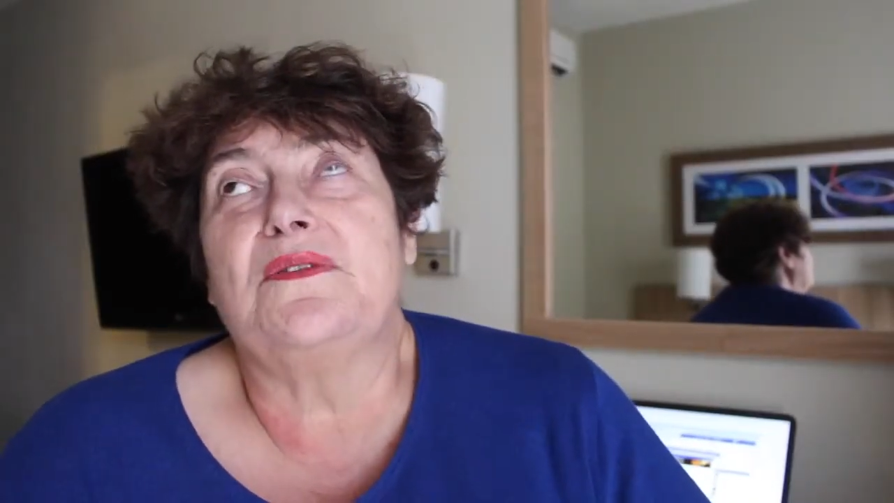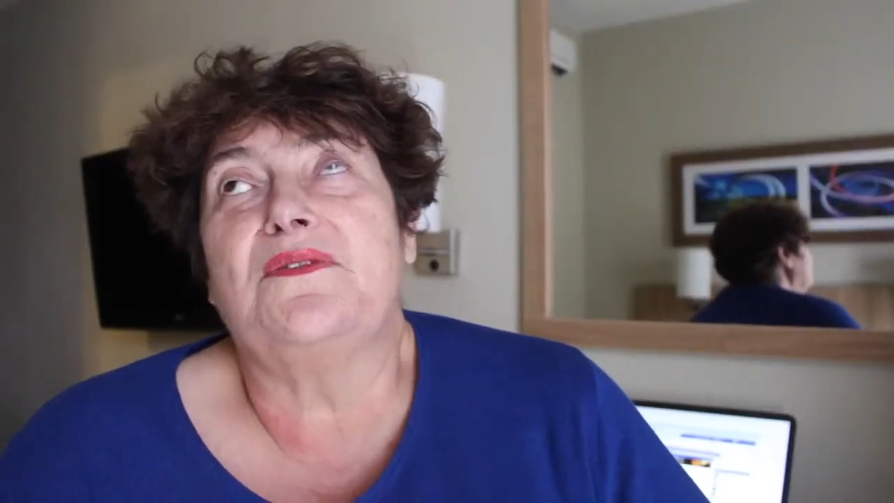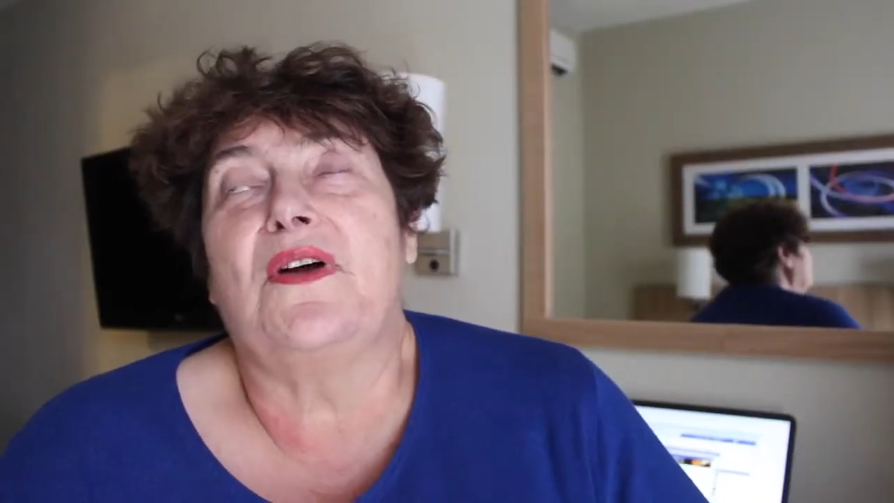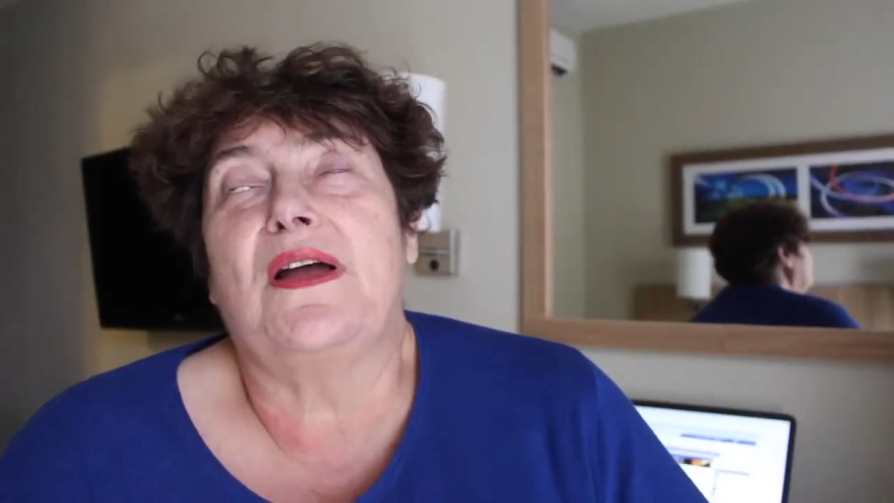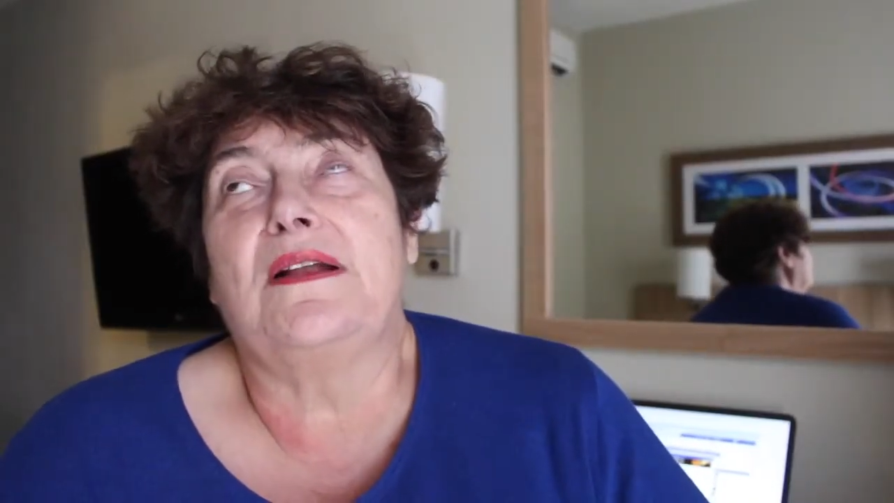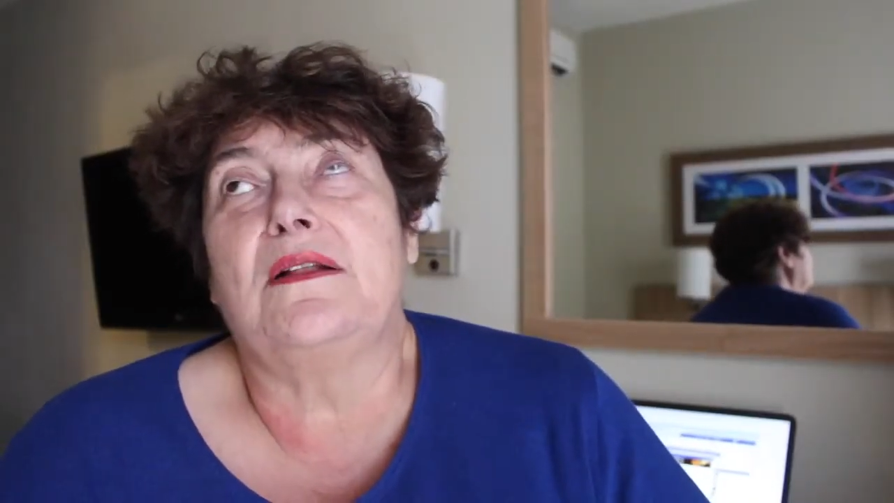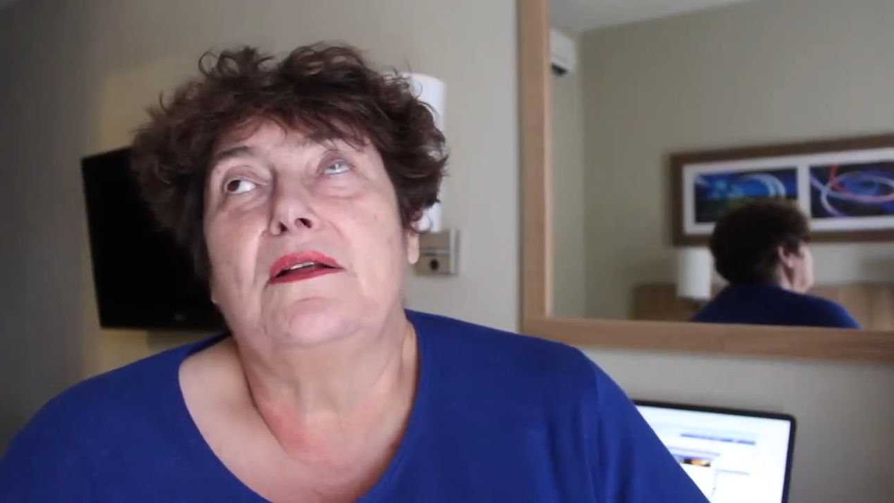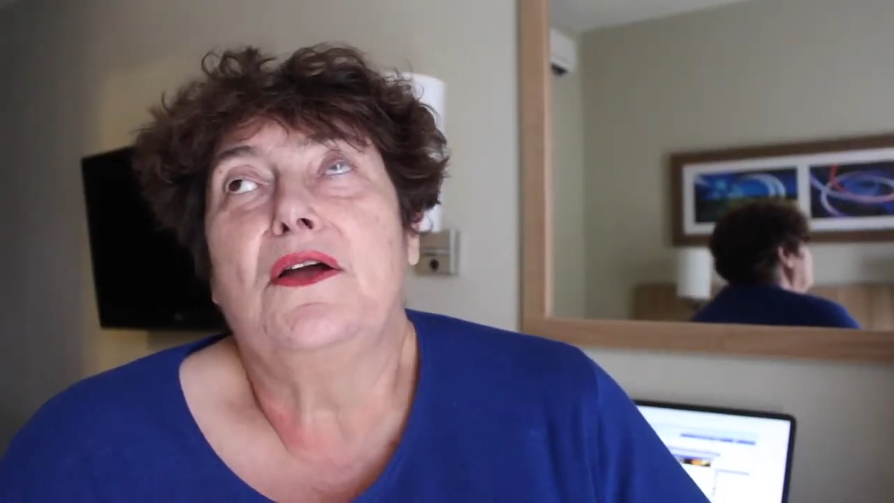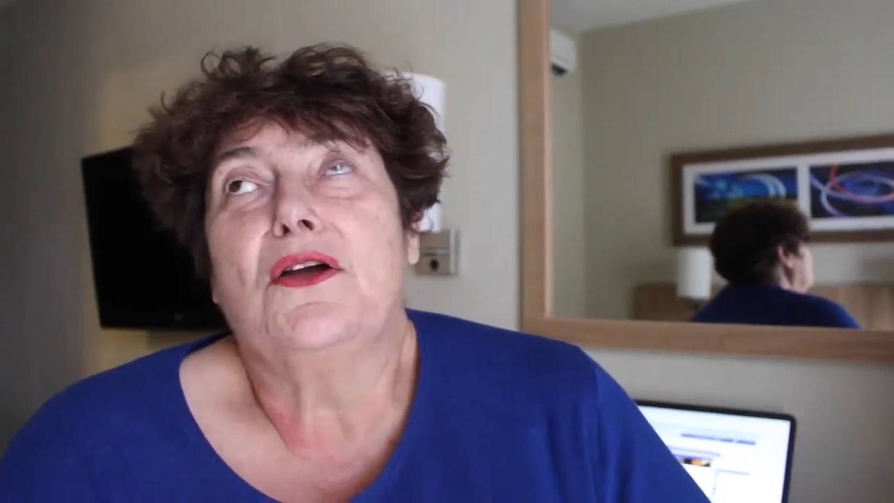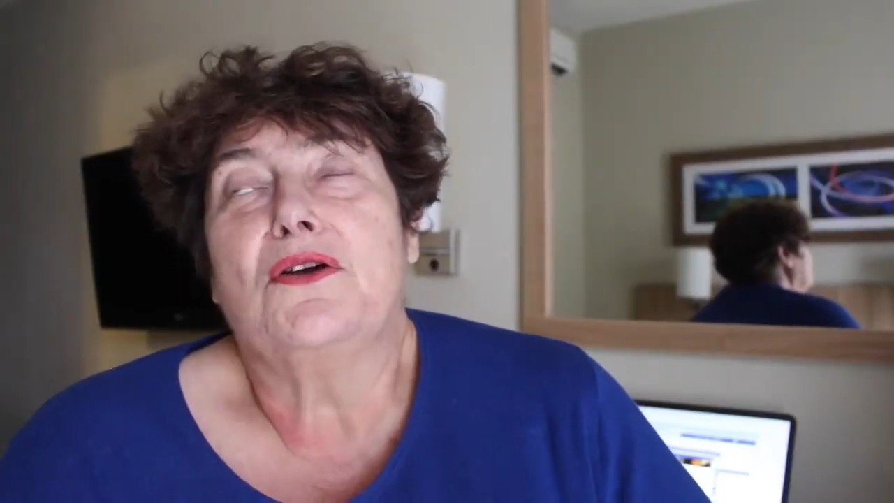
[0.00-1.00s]

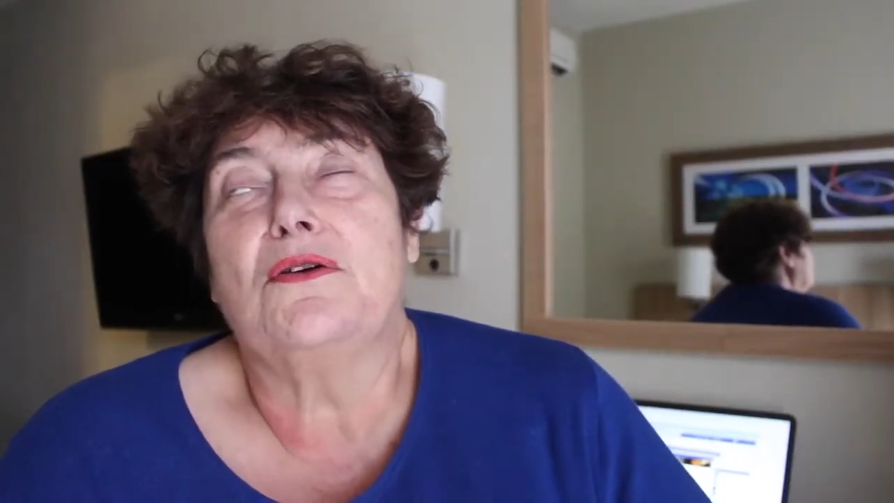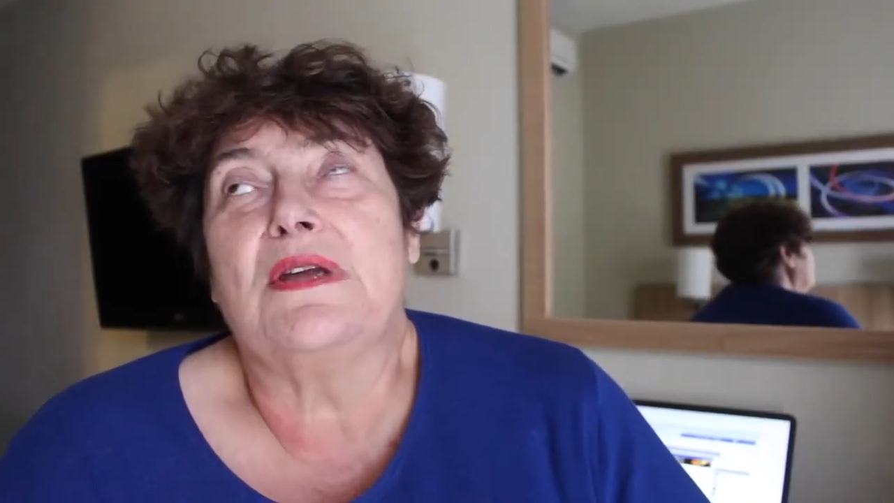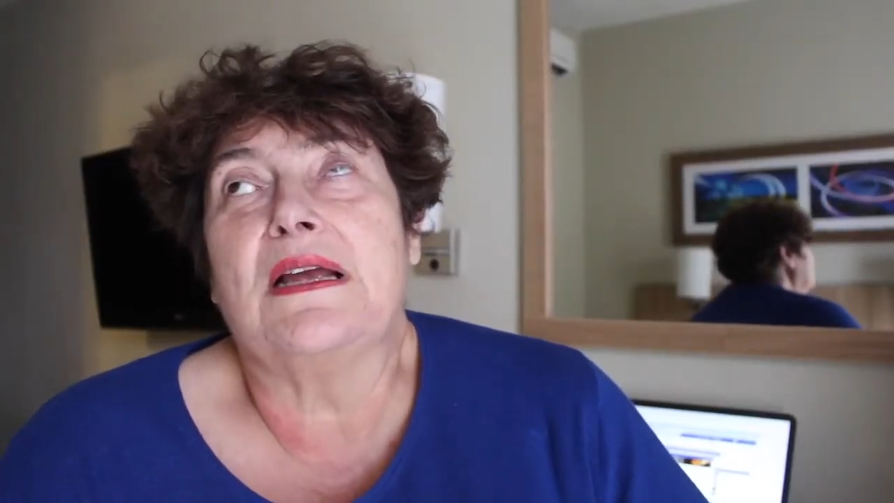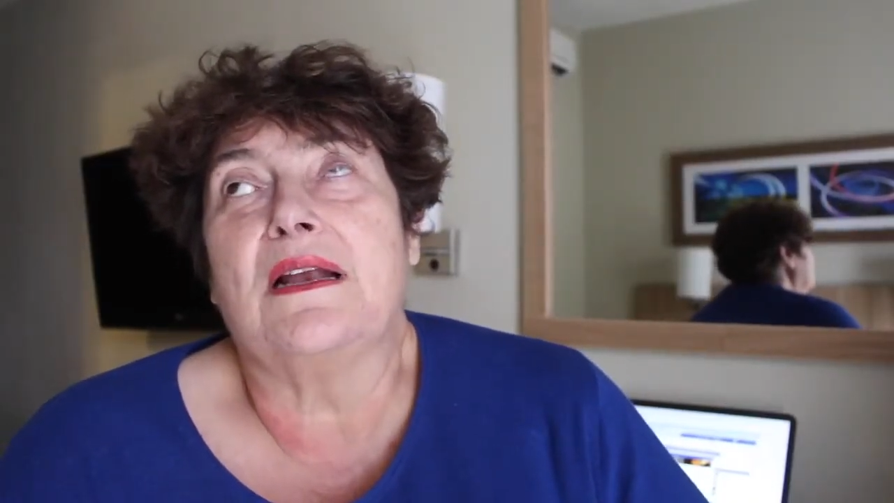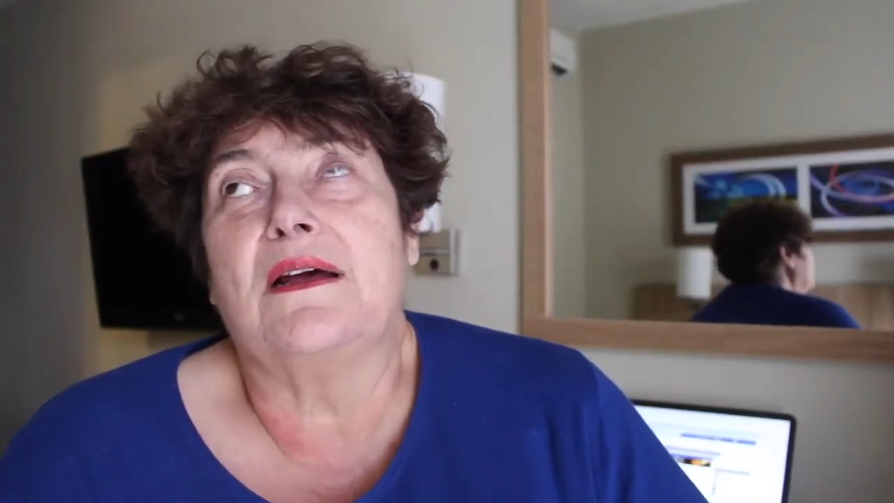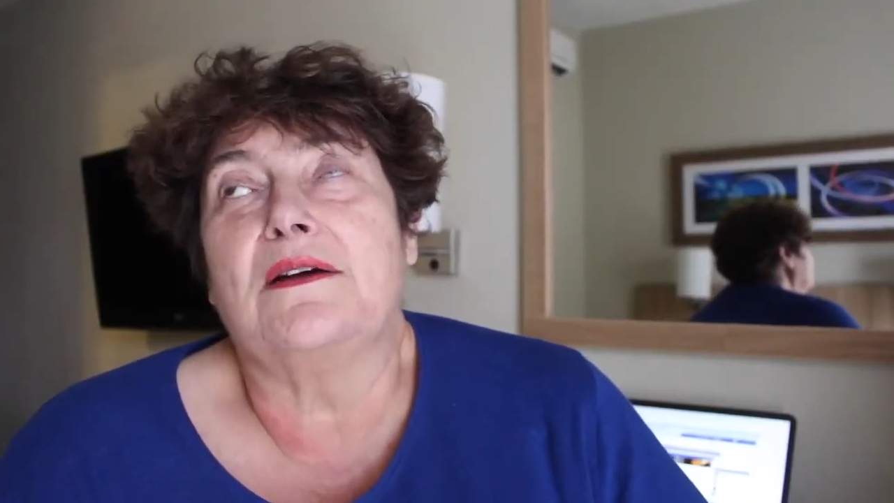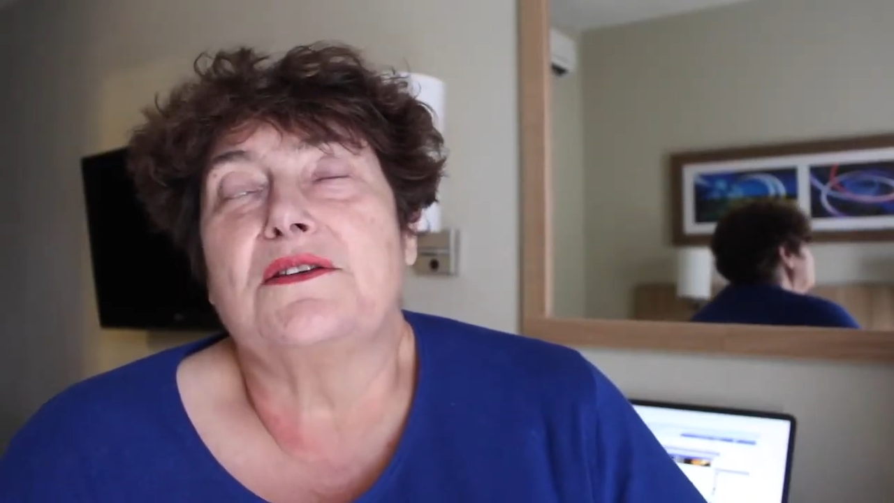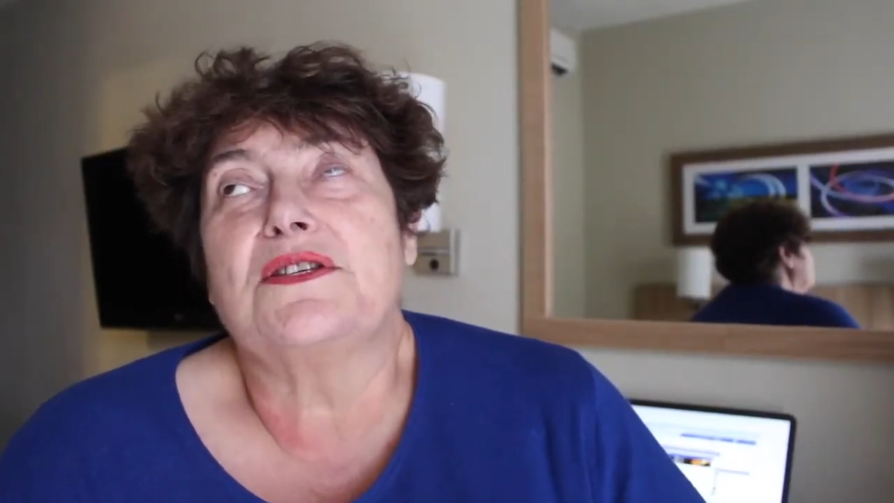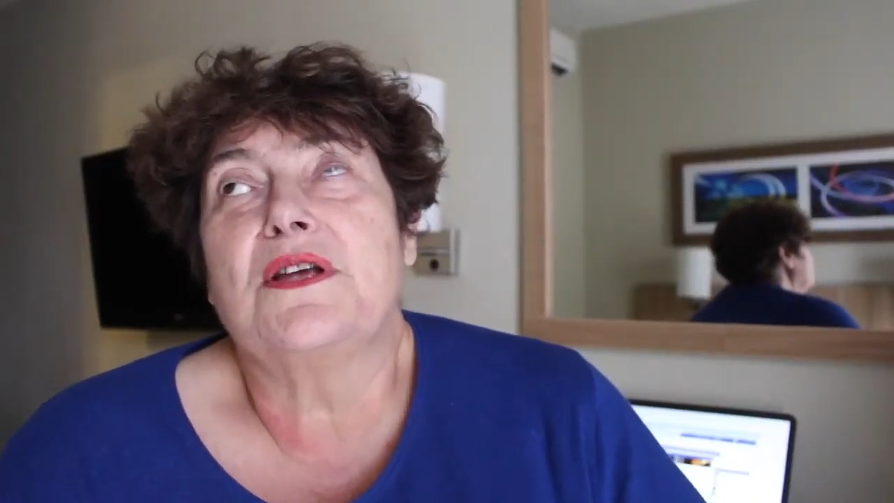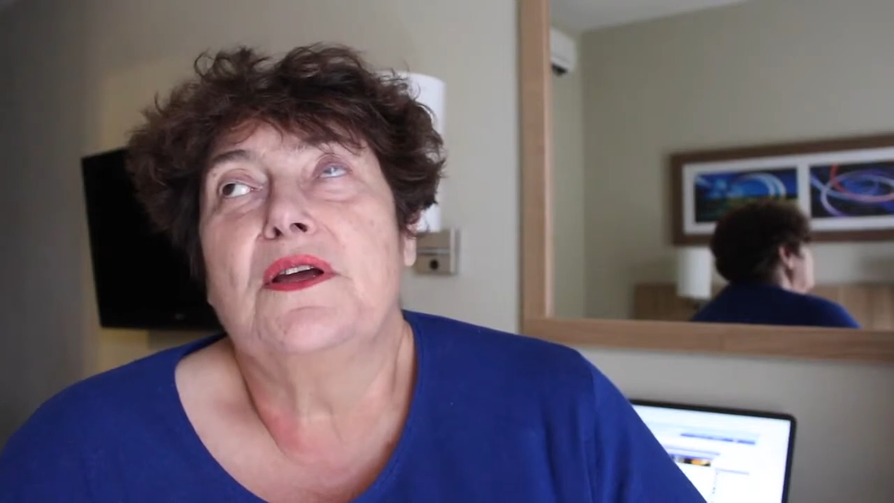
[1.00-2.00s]
final cooking
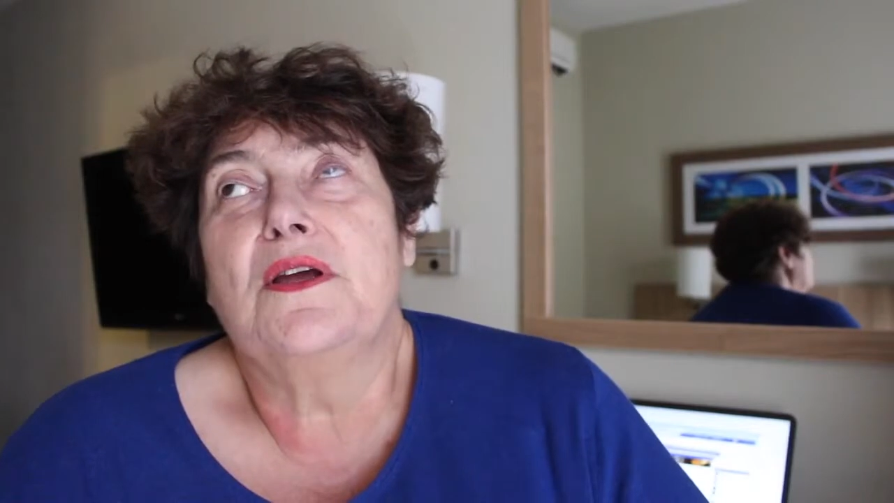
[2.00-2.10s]
class